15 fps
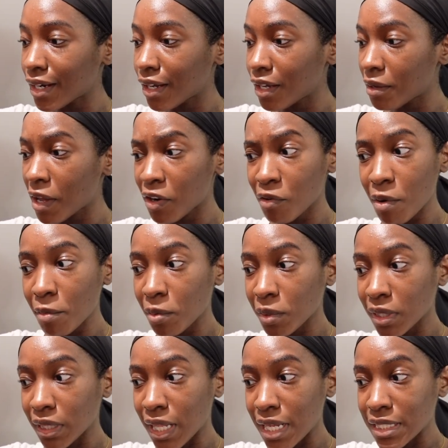Uh, I don't remember what
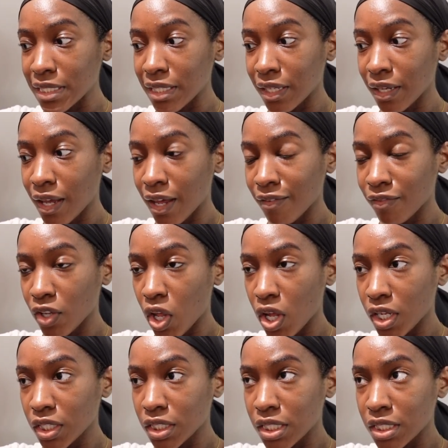the last thing I
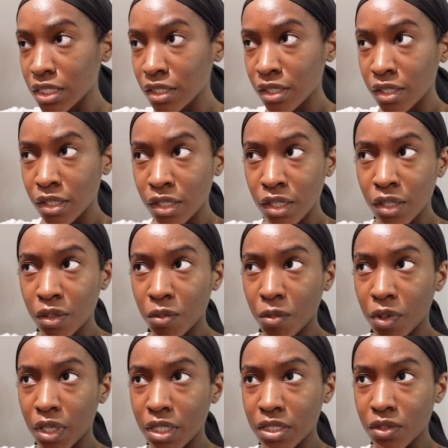vlogged
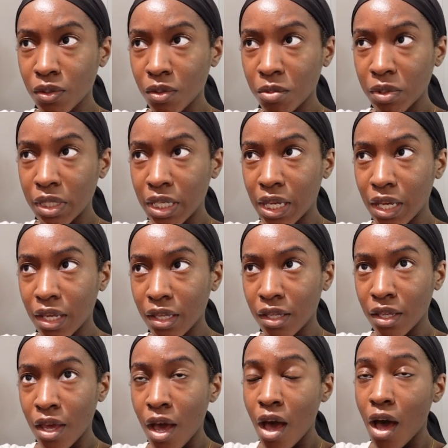was or what day.
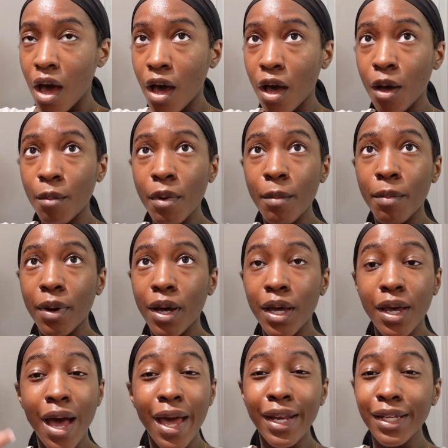Um,
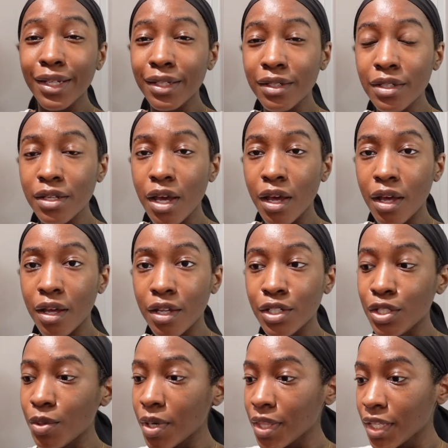but I didn't uh,
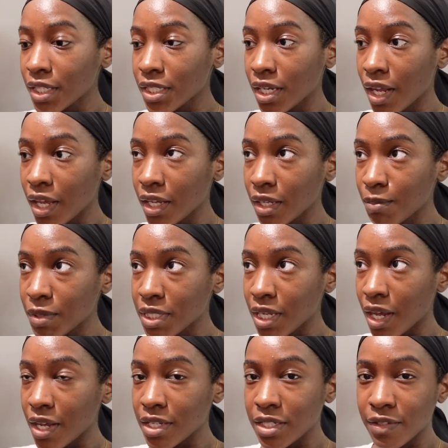do anything today
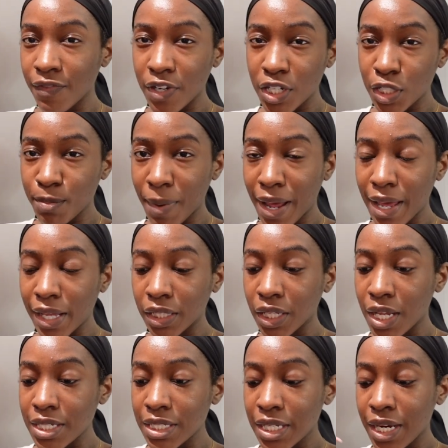besides finish my
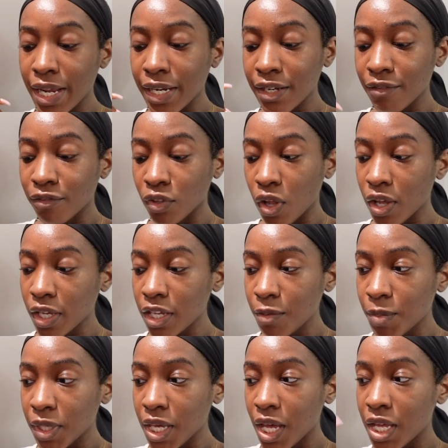closet and I didn't vlog it
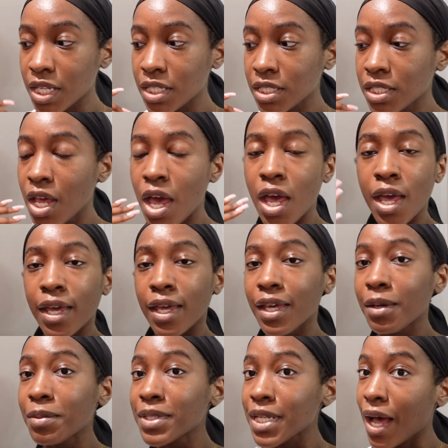because
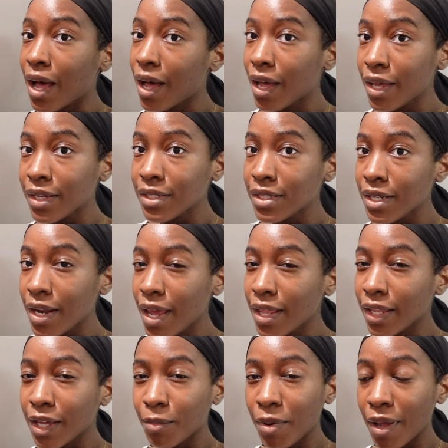it was hot today.
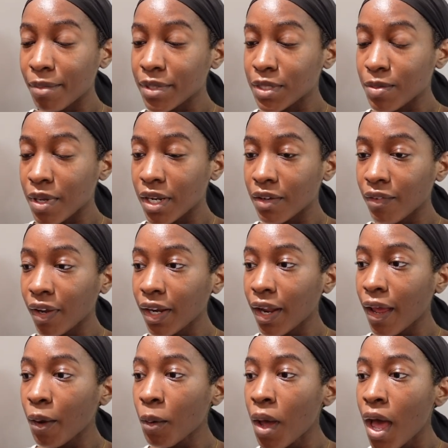Like I'm probably sweating right
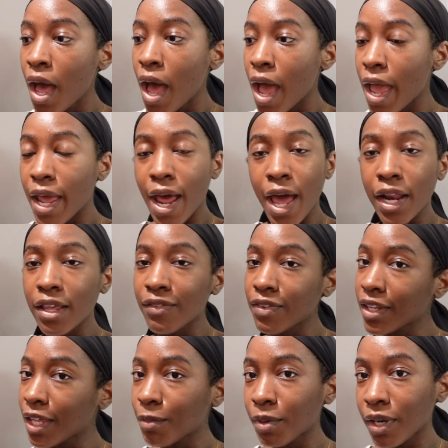now and I didn't
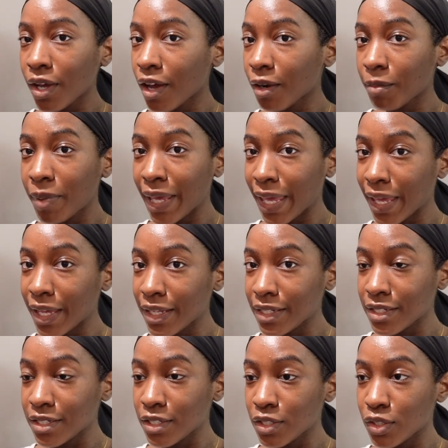feel like putting on
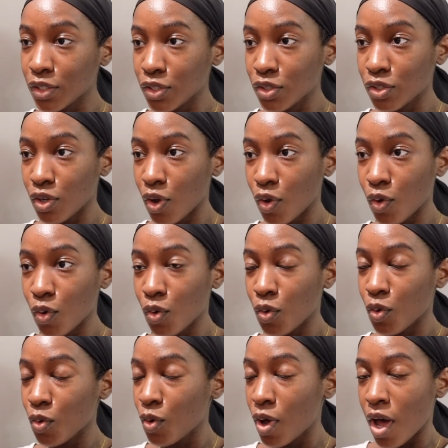pants.
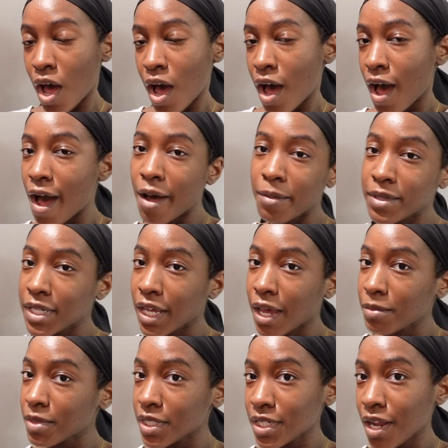So I was like,
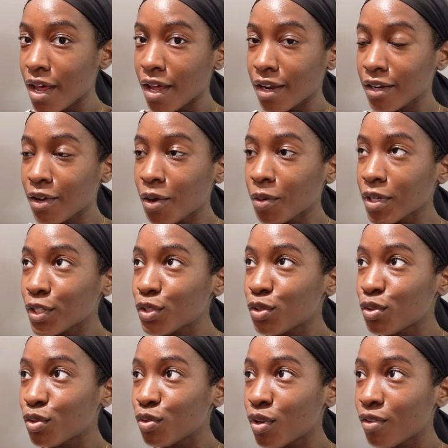I'm just not going
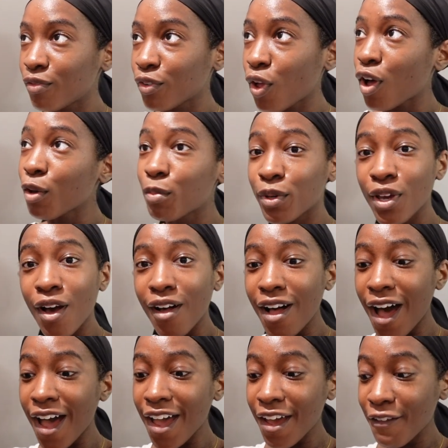to vlog. But y'all,
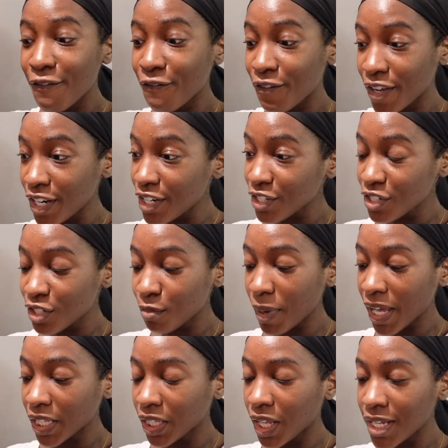I finished
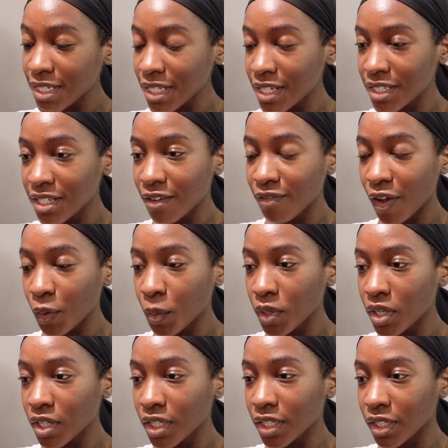my closet. The stuff I
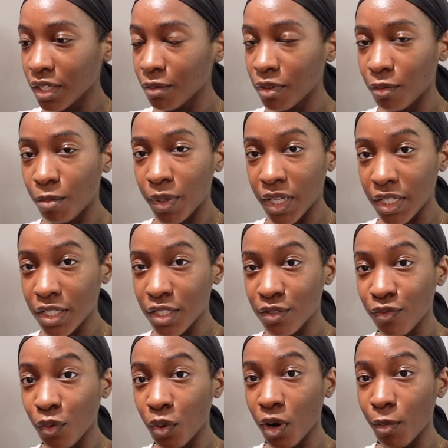ordered, the, the bins
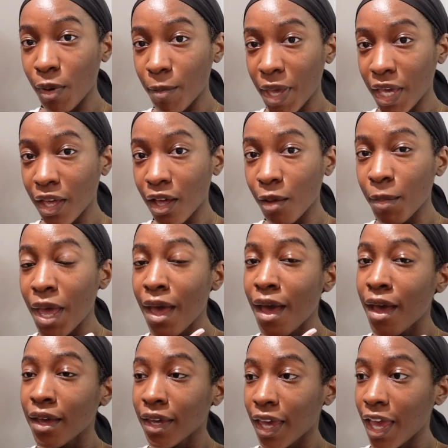for my makeup
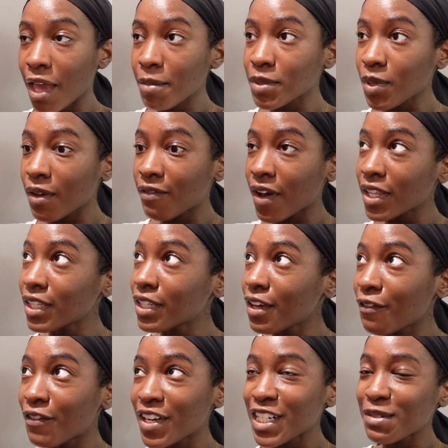came. So I finally
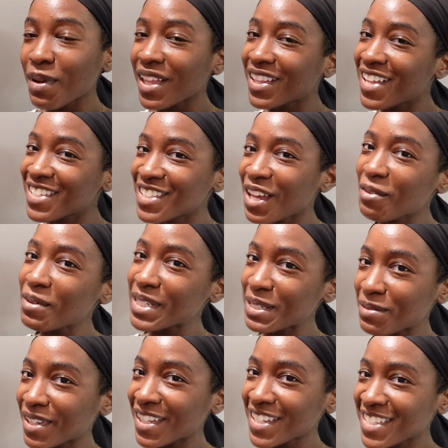finished my closet. Y'all want to see
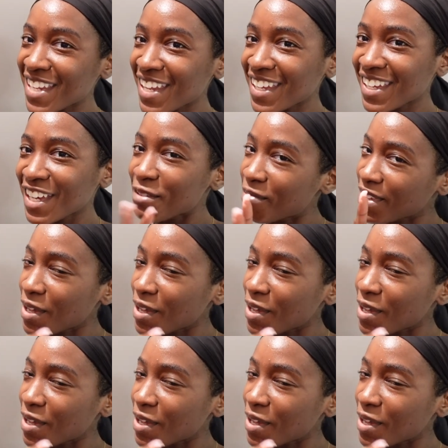what it looks like?